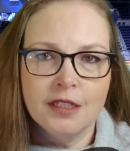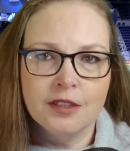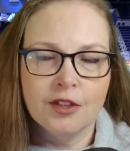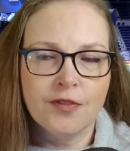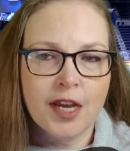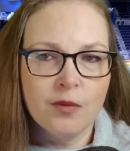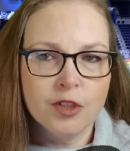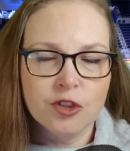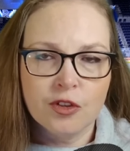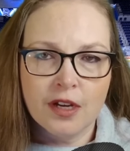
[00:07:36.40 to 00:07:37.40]
Laval
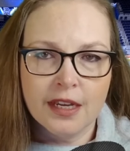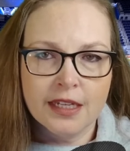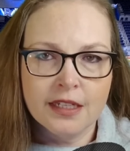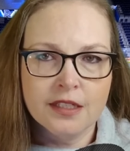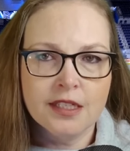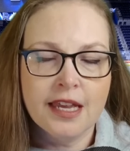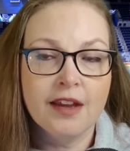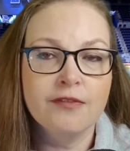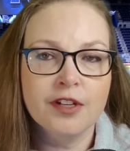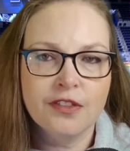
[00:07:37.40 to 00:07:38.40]
was trying
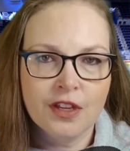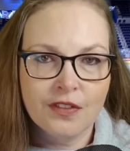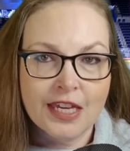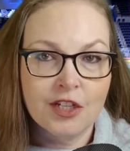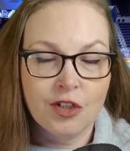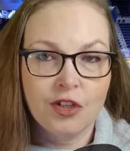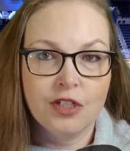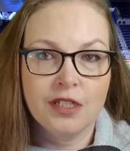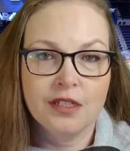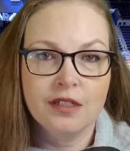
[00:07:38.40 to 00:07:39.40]
everything they
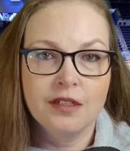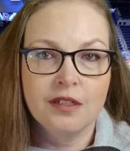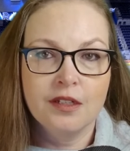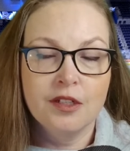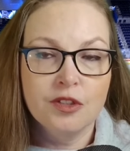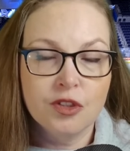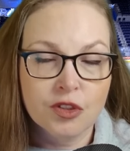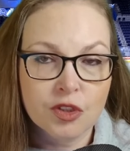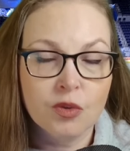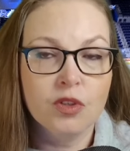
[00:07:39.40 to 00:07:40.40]
could to
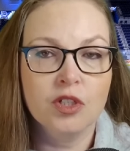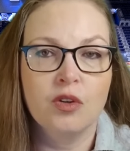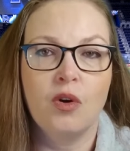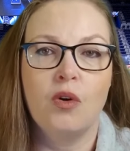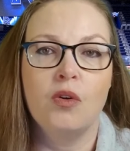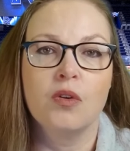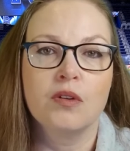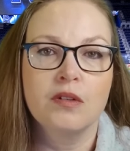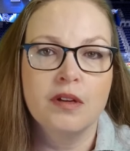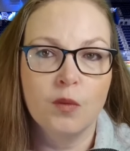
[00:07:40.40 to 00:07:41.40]
score a goal,
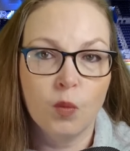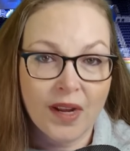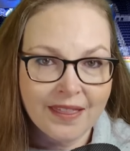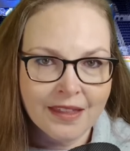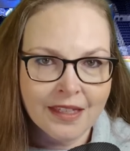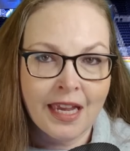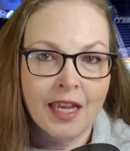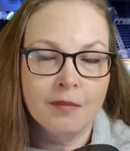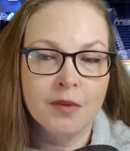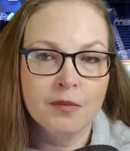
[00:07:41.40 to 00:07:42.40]
win the
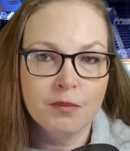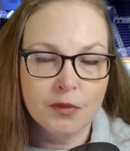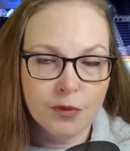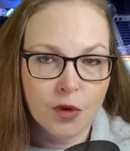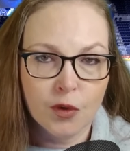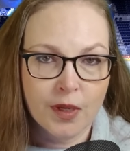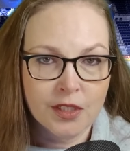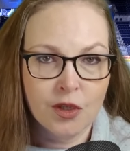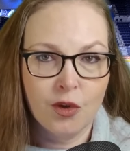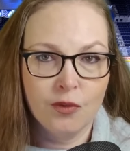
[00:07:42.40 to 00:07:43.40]
game before it
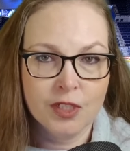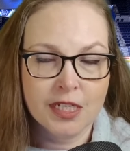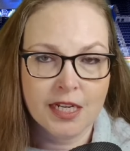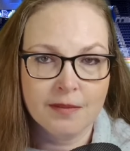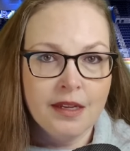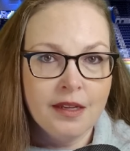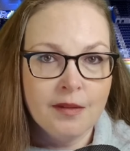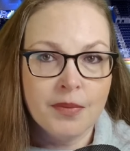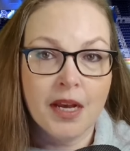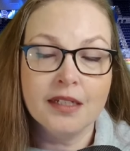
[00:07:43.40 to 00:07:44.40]
went to overtime.
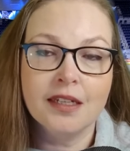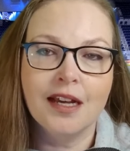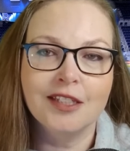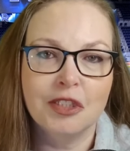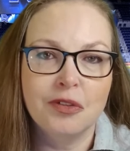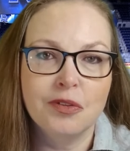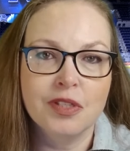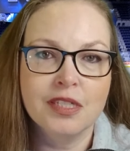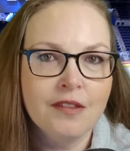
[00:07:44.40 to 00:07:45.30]
Puck got loose.